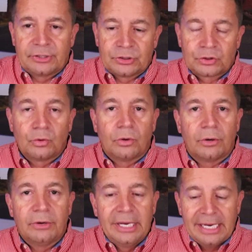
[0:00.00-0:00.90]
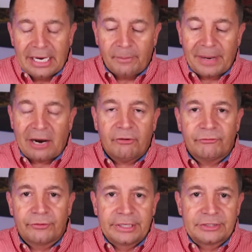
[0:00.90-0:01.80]
the school how
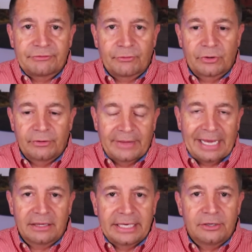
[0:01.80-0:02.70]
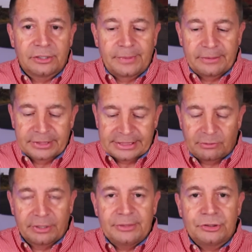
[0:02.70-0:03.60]
powerful it is for that leader to be able to say,
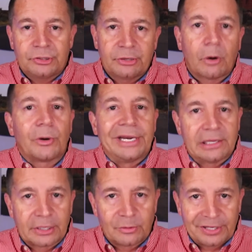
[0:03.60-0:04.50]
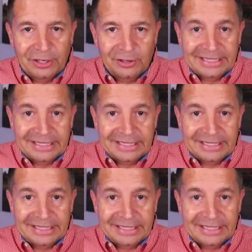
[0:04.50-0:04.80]
well, let me show you what we're dealing with here